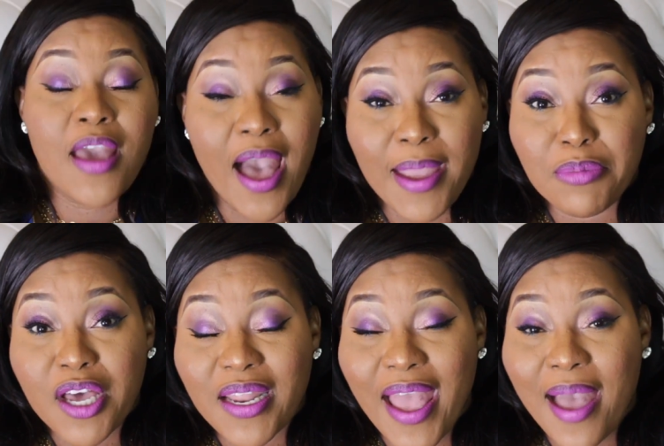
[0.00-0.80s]
I'm
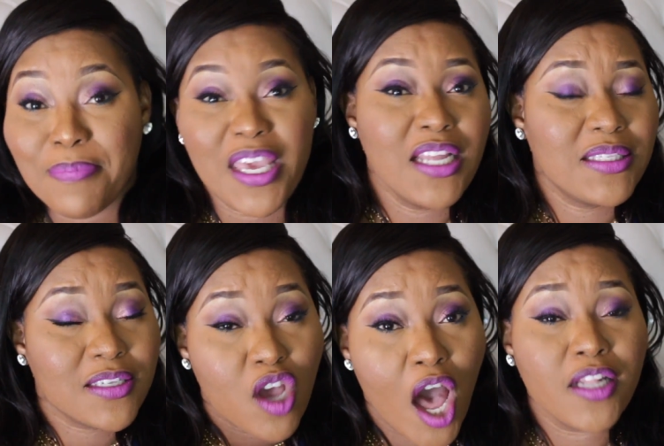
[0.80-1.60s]
not happy. It's
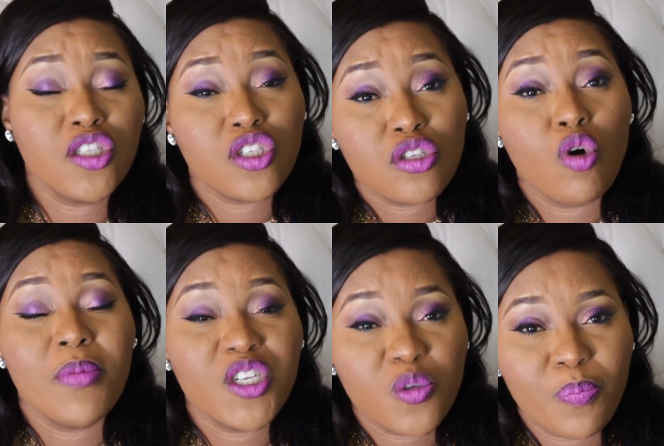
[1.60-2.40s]
gotten so
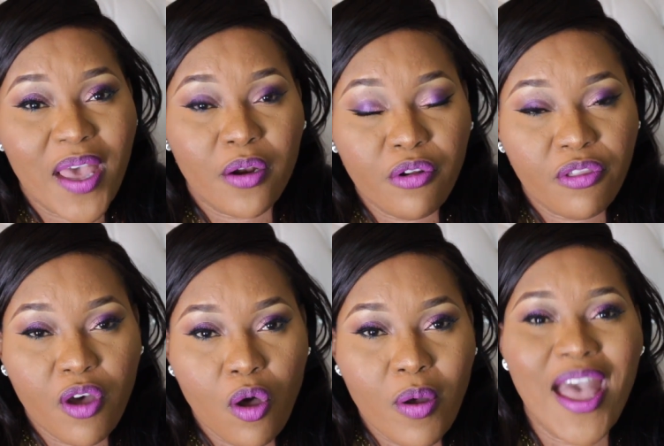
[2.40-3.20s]
much better though,